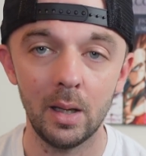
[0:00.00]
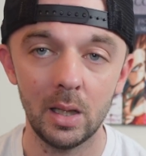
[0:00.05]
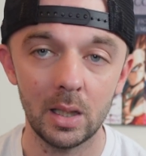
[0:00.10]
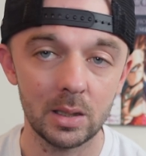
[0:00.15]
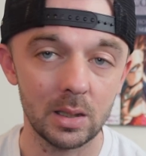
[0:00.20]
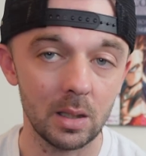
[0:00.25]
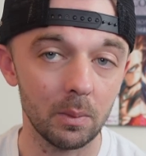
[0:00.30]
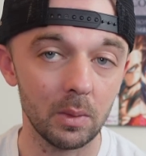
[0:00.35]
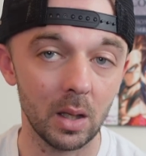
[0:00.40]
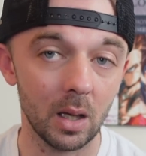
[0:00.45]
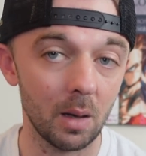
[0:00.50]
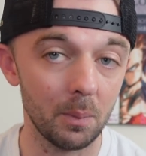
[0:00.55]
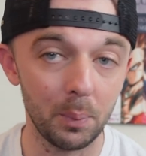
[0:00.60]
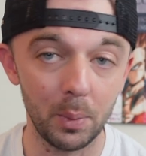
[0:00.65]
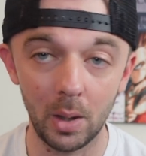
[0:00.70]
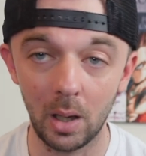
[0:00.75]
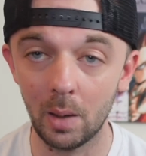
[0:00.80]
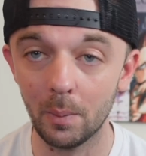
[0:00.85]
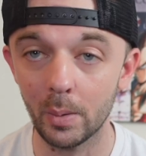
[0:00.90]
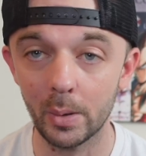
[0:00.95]
Something I'm
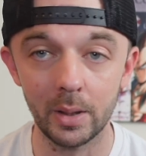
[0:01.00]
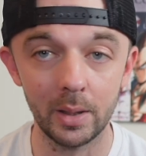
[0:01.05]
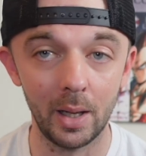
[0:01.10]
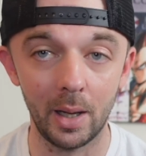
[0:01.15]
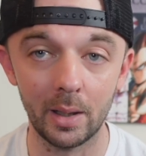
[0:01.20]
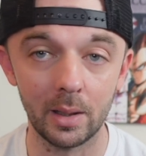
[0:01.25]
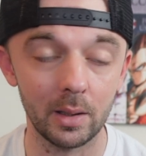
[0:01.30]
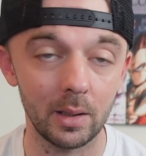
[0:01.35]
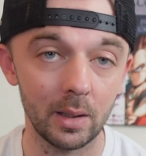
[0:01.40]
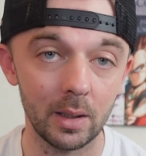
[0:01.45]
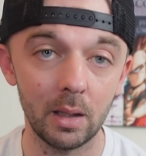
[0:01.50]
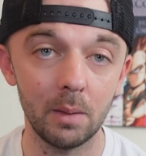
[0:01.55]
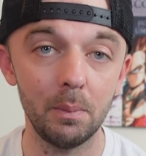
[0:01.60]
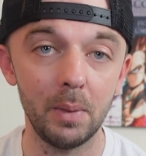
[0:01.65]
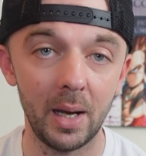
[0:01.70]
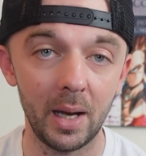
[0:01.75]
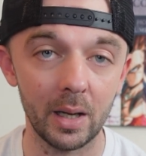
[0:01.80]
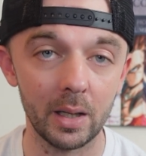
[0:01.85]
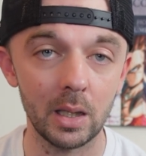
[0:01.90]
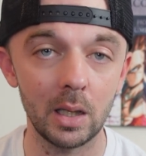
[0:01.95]
probably not going to get
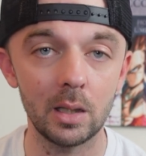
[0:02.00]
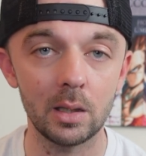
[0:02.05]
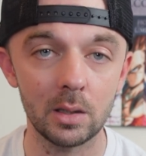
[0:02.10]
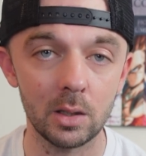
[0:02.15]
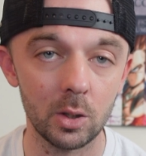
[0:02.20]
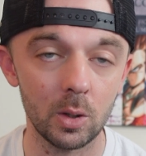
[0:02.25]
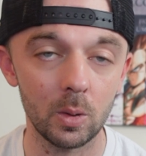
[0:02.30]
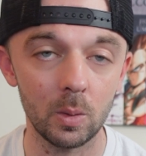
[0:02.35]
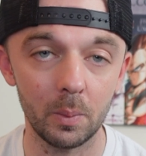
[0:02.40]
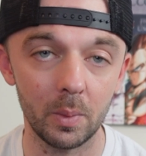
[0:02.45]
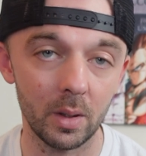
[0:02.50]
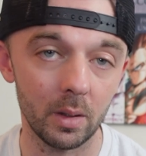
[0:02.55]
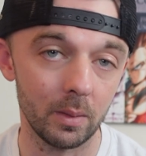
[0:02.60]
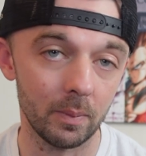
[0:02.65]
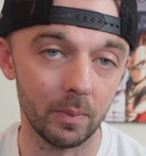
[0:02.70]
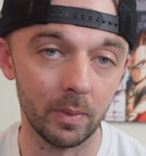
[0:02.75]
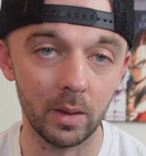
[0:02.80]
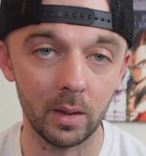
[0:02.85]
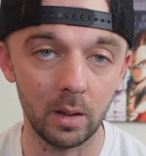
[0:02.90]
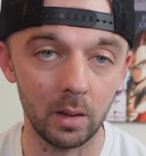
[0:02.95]
back into, but
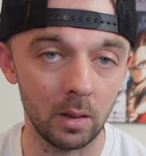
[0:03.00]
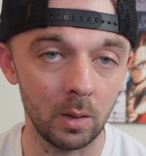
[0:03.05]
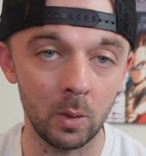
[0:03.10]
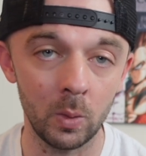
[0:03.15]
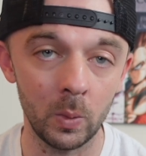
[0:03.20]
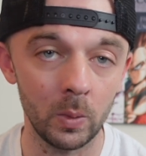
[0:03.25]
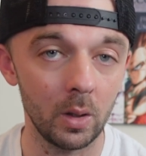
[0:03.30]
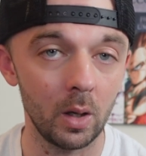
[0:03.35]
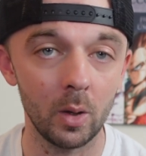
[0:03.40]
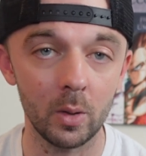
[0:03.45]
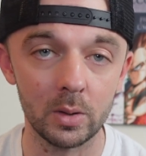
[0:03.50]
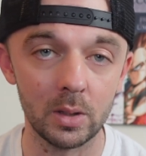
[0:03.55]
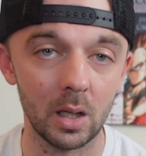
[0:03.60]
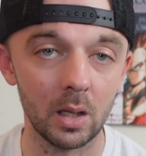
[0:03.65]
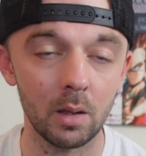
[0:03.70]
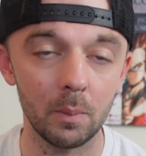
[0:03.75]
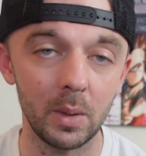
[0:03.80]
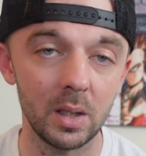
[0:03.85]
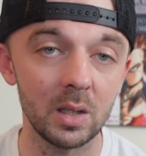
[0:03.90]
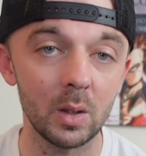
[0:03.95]
who knows, I
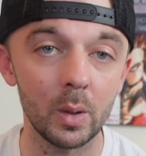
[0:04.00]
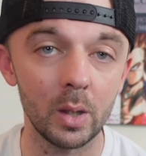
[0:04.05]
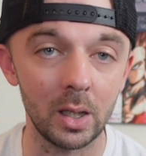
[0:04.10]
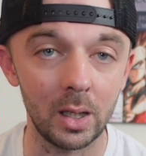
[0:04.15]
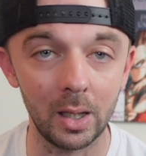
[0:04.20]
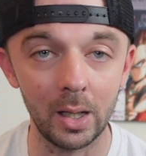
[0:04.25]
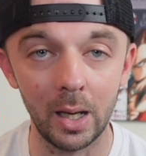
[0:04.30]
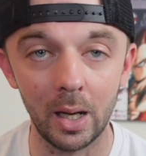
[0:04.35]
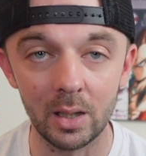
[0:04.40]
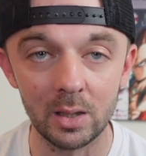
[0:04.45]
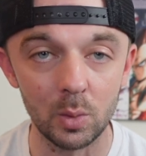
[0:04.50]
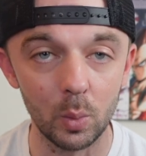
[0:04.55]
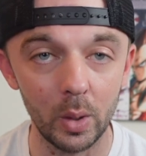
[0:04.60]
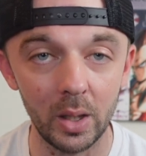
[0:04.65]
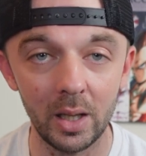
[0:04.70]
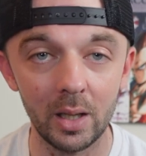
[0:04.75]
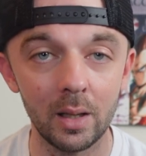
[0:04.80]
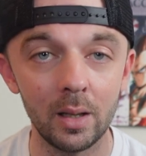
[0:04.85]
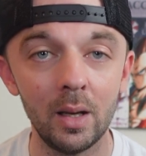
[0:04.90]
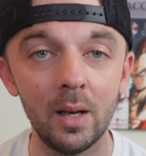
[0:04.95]
could be doing it next
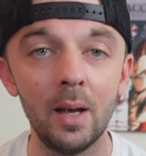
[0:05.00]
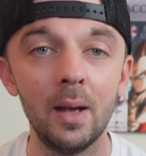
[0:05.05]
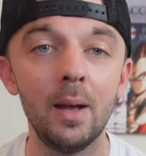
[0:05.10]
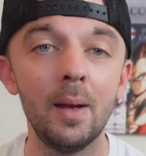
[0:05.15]
week.